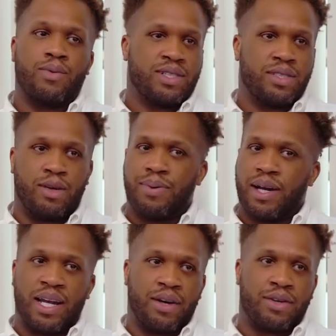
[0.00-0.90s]
We're still
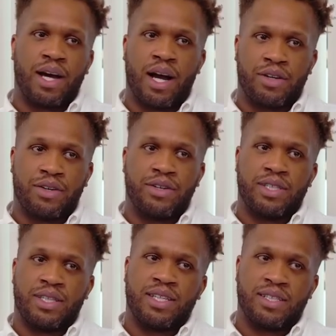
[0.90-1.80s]
putting out doctors
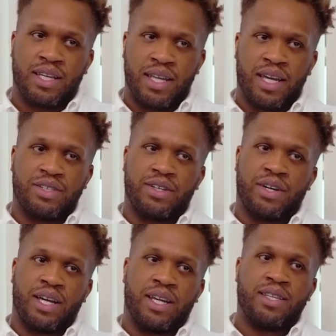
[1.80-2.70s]
and things of that
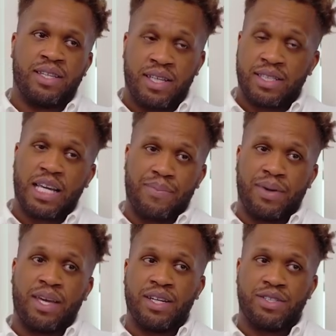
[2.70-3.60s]
nature. And this type
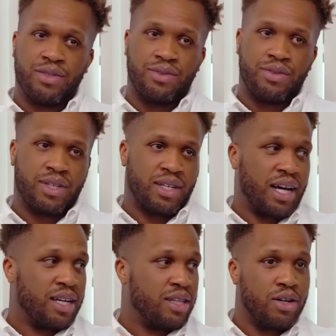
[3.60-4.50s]
of issue, you can
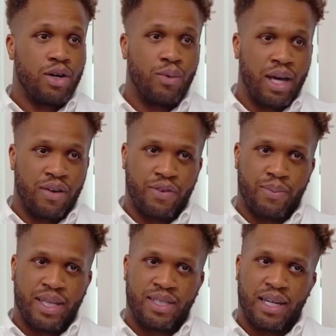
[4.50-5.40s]
kind of look away
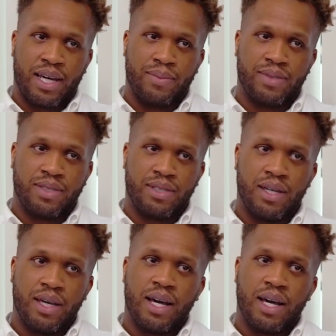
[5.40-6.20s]
from at times.